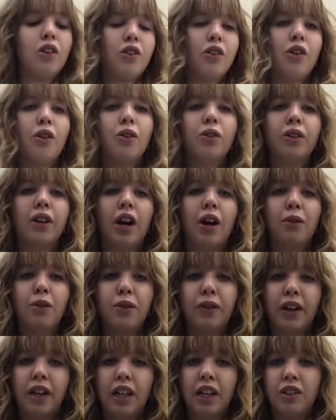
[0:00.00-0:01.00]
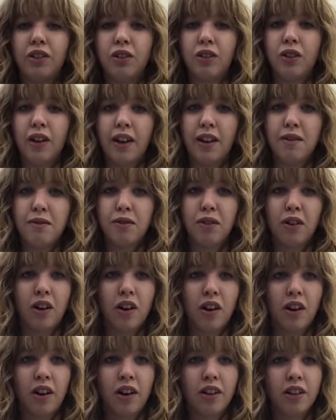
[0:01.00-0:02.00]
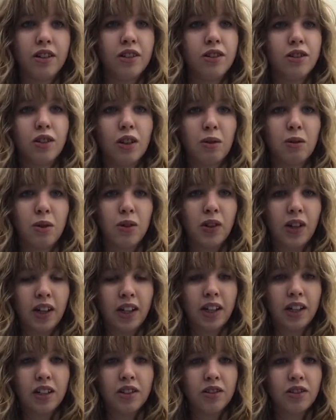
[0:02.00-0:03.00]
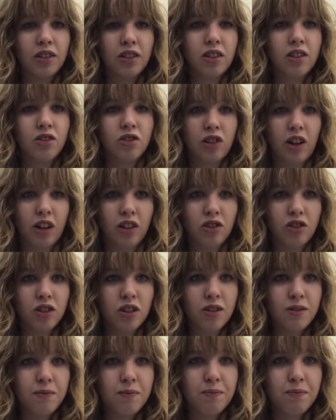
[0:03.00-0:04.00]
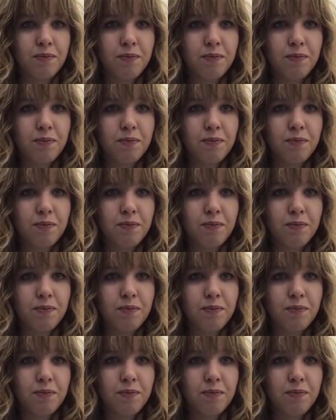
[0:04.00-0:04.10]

So now we're ready to give our subcutaneous injection.